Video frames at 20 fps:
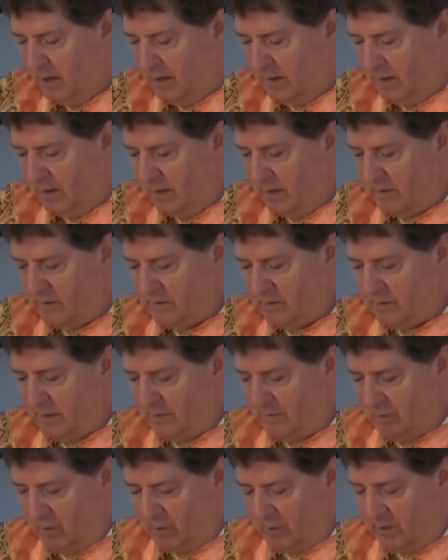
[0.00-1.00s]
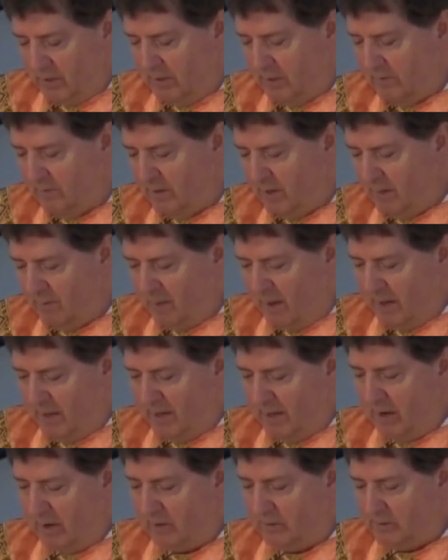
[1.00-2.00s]
He says, I've already given up my
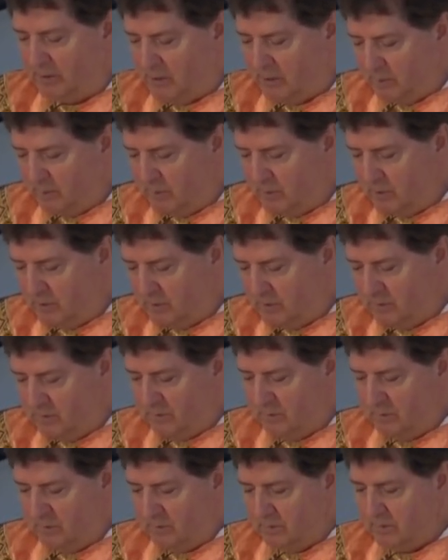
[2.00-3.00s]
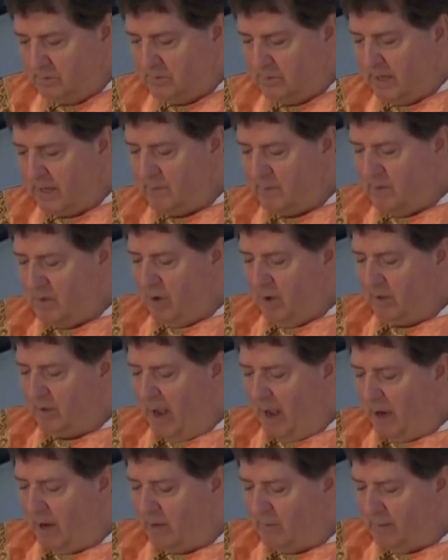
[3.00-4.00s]
inheritance, but just take me on,
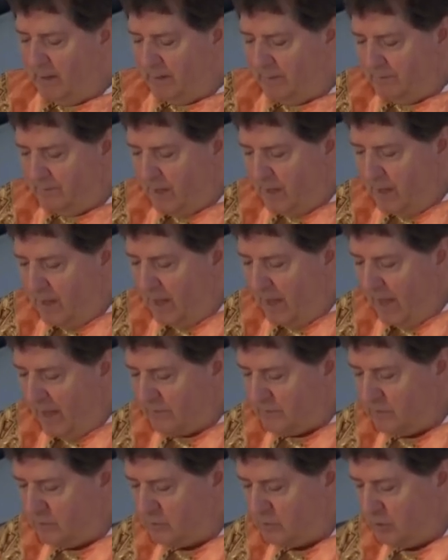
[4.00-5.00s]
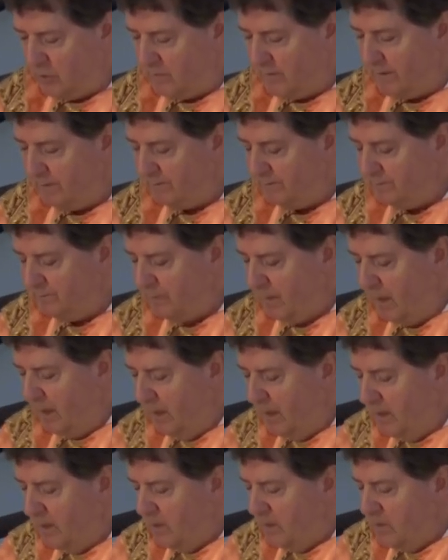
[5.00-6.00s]
hire me as a servant.
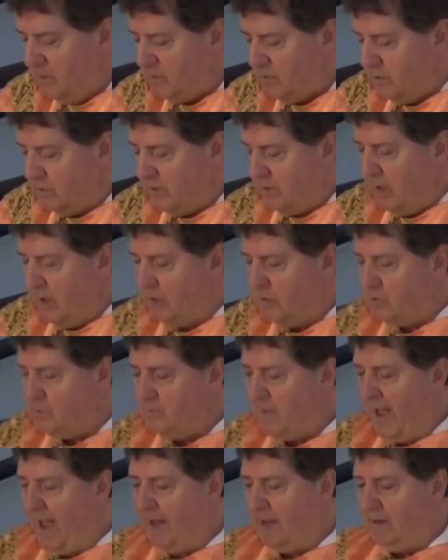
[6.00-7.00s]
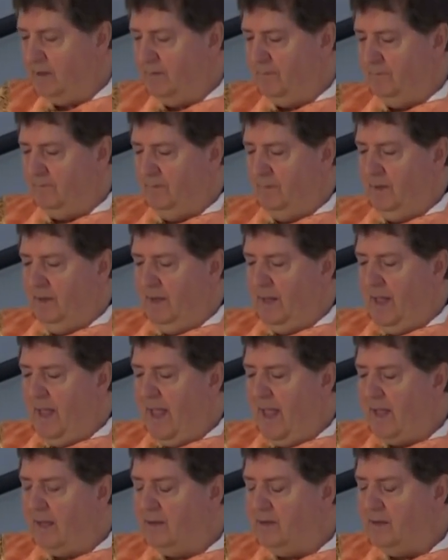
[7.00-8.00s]
So he goes back
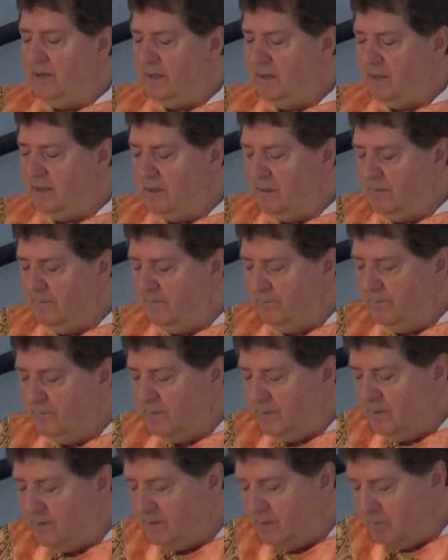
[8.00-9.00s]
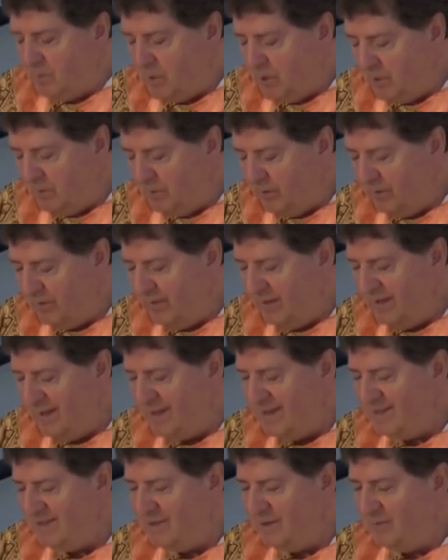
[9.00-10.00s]
and he the beautiful thing
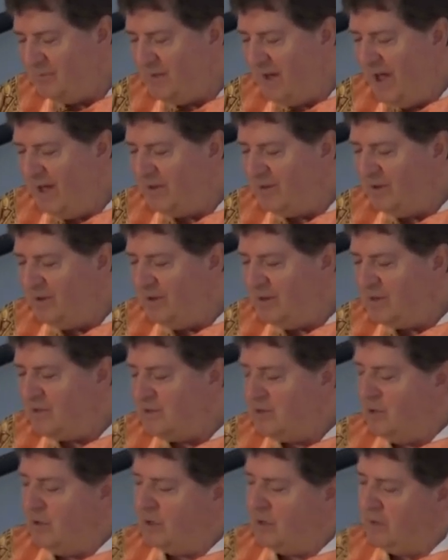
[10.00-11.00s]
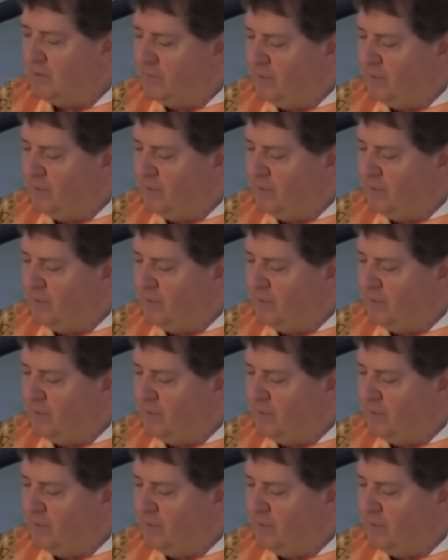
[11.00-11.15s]
is the father is looking for